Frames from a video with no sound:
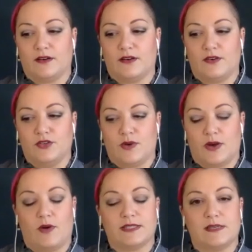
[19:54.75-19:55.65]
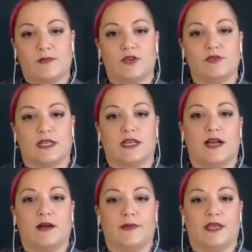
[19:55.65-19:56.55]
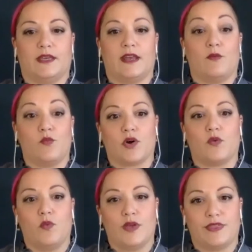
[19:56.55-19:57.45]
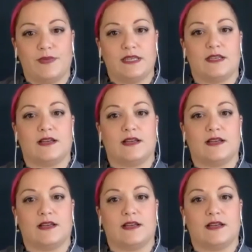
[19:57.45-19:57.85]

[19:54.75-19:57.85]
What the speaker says: do I want someone who's going to come in and work with me